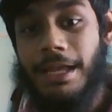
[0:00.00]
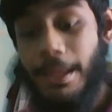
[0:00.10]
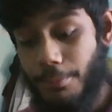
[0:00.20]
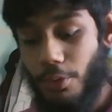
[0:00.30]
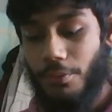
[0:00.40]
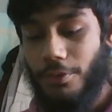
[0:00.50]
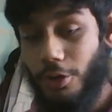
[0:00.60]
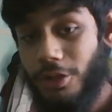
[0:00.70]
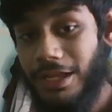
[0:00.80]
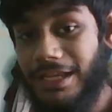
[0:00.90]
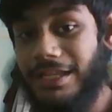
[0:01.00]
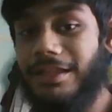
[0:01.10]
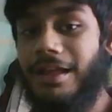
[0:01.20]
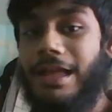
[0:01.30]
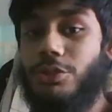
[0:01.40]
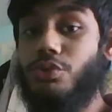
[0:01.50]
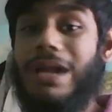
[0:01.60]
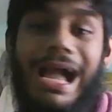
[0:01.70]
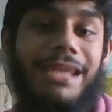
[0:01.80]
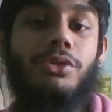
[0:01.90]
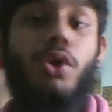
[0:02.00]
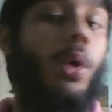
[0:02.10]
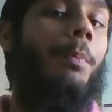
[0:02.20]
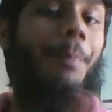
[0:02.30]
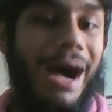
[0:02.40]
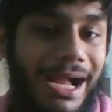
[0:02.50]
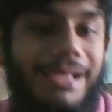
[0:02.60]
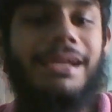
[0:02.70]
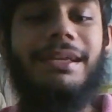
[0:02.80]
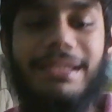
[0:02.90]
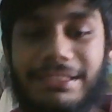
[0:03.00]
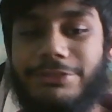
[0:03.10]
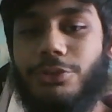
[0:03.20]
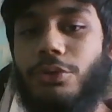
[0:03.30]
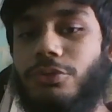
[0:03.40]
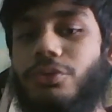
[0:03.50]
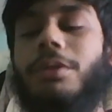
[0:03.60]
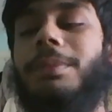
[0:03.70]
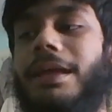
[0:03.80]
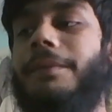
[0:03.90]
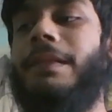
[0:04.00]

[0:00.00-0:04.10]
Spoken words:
But luckily, you can go back and install Google Play,